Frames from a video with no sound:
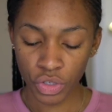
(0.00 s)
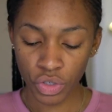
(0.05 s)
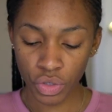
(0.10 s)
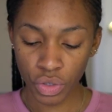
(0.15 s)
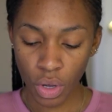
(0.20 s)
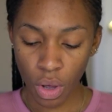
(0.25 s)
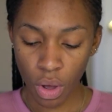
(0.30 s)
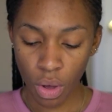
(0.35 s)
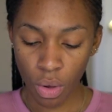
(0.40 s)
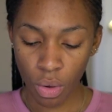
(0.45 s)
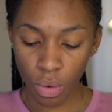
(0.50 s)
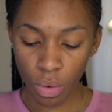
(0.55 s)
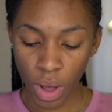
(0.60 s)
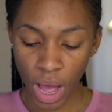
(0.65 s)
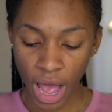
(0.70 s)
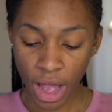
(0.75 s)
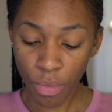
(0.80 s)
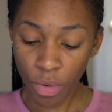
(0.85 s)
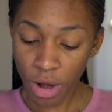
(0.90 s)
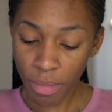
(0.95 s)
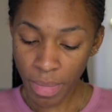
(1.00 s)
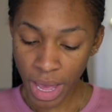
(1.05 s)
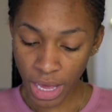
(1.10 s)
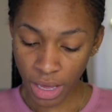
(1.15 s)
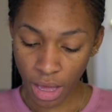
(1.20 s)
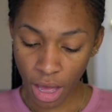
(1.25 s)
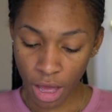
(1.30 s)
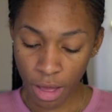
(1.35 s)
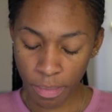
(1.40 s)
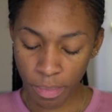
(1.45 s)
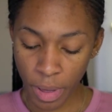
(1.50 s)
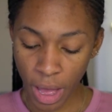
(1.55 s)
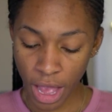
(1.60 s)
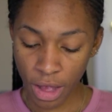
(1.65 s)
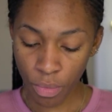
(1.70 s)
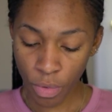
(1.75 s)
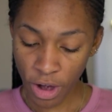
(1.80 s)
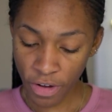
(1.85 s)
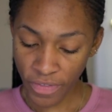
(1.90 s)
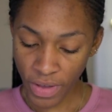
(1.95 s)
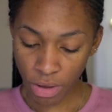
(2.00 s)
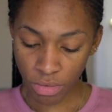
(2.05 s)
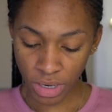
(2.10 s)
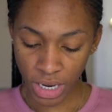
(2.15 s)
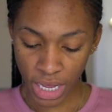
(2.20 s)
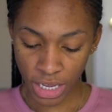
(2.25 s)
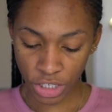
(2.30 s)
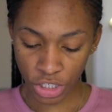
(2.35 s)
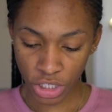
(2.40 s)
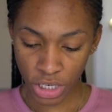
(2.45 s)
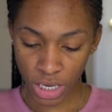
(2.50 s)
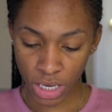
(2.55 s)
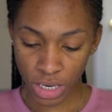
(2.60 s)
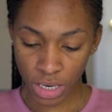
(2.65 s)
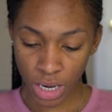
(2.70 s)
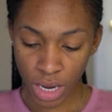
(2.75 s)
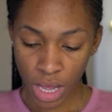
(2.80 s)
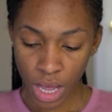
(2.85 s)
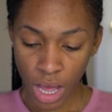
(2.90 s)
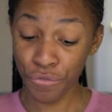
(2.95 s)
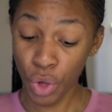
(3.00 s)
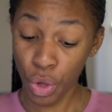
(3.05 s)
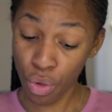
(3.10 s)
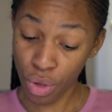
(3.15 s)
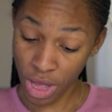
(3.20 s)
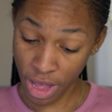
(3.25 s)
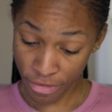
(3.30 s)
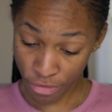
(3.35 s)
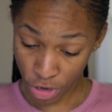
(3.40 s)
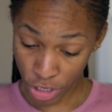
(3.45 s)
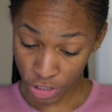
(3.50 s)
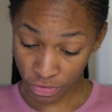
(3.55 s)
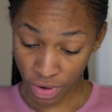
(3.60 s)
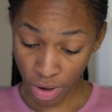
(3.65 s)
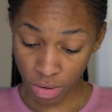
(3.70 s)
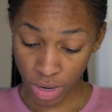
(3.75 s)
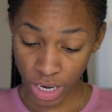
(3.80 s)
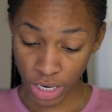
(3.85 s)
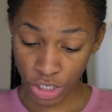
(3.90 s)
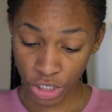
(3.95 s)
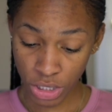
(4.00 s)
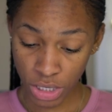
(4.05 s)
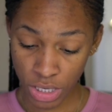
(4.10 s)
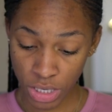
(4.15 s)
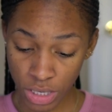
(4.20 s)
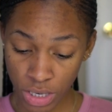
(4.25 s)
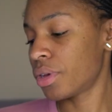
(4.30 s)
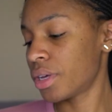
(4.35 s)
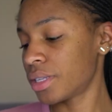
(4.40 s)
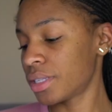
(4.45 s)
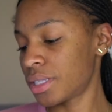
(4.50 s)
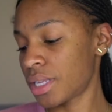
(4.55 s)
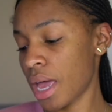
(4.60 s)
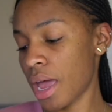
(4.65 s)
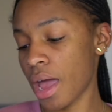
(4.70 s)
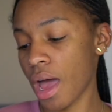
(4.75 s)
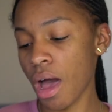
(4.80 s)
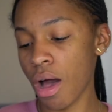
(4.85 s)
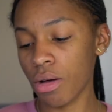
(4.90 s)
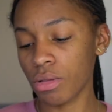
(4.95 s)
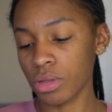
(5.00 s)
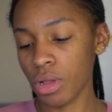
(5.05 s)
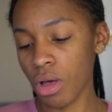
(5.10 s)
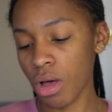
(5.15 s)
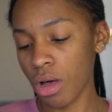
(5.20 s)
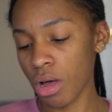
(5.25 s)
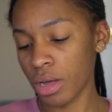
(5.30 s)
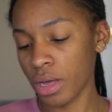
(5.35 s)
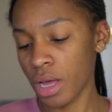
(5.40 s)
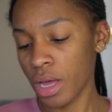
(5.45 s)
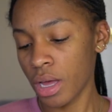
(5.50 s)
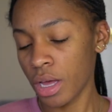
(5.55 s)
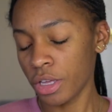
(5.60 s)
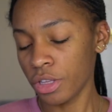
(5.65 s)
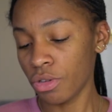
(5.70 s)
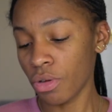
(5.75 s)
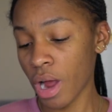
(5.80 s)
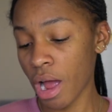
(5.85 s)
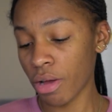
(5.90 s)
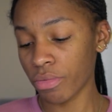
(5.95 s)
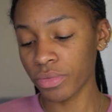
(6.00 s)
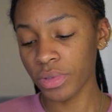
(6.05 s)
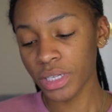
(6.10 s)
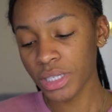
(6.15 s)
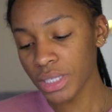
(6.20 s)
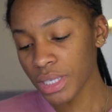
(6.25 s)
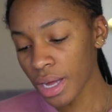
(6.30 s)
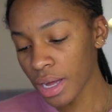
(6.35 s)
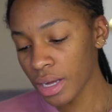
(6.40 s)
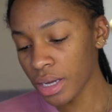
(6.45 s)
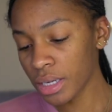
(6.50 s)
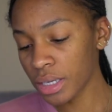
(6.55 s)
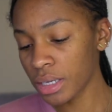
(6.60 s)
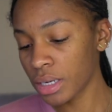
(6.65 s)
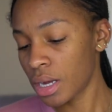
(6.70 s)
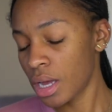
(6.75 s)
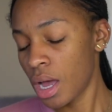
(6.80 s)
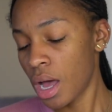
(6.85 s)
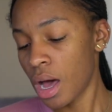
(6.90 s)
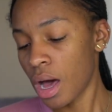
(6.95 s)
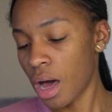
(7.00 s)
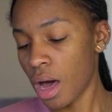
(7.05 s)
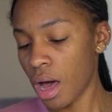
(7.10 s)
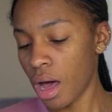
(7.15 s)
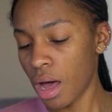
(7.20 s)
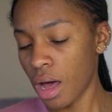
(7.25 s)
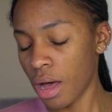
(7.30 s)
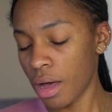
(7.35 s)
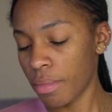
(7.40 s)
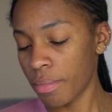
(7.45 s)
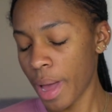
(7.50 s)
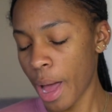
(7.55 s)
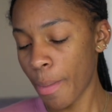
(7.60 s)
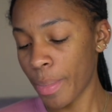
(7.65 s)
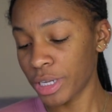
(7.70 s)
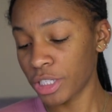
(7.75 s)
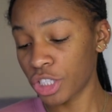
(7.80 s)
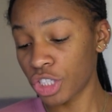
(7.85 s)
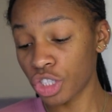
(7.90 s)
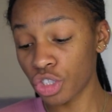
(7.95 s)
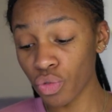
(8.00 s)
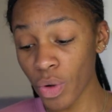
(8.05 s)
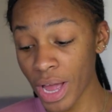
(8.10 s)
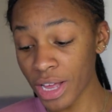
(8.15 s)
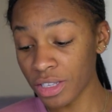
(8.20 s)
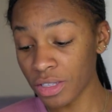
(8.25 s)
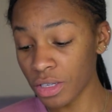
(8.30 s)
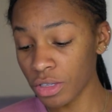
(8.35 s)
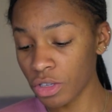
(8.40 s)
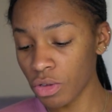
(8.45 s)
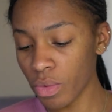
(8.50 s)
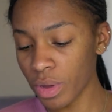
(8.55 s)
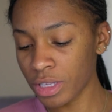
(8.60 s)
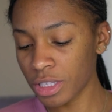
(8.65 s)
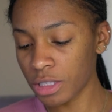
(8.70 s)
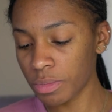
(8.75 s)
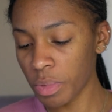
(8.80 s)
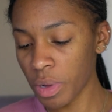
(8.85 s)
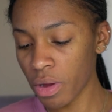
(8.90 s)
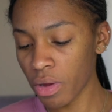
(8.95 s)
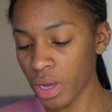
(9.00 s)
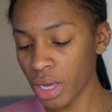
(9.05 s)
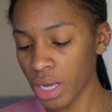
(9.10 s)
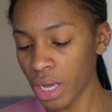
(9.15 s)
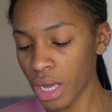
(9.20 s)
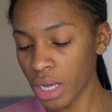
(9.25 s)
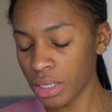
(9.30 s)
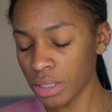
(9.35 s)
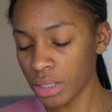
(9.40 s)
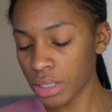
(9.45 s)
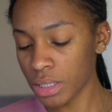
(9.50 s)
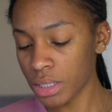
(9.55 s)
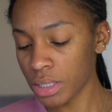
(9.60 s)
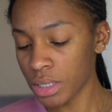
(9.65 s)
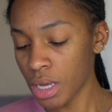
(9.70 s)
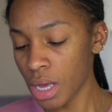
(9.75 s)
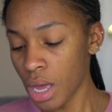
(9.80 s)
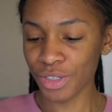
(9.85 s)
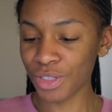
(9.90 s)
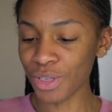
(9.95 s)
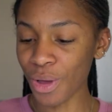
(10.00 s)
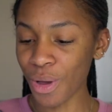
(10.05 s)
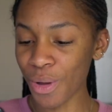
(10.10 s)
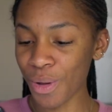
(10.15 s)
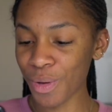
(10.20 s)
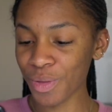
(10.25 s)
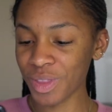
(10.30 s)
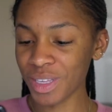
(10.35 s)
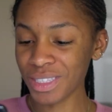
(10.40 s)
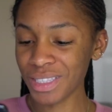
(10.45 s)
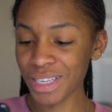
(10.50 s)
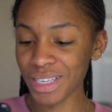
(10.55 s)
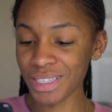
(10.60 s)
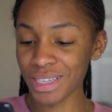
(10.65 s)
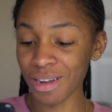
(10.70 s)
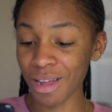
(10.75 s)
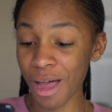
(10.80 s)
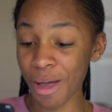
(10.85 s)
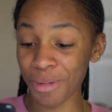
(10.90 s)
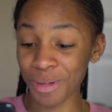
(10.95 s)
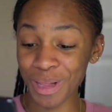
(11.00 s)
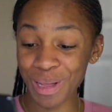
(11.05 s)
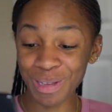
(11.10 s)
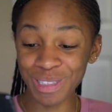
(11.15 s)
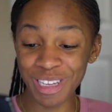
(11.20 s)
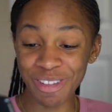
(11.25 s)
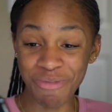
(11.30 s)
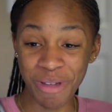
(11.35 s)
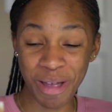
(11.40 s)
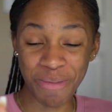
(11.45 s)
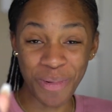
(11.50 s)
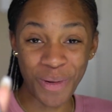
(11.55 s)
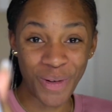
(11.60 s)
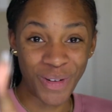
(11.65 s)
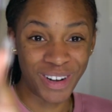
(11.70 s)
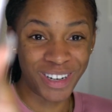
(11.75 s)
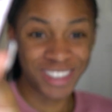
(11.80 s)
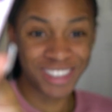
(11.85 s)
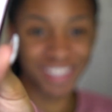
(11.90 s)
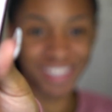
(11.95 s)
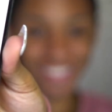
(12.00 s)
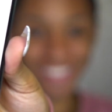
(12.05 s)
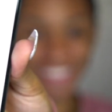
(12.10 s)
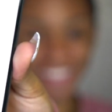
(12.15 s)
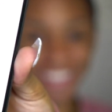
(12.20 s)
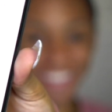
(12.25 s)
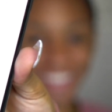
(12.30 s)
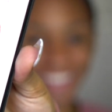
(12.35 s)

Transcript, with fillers: So I wear makeup, I wear foundation, full coverage foundation. You can say how long you're out in the sun, um, how much stress you experience. So this is an up close of my pores.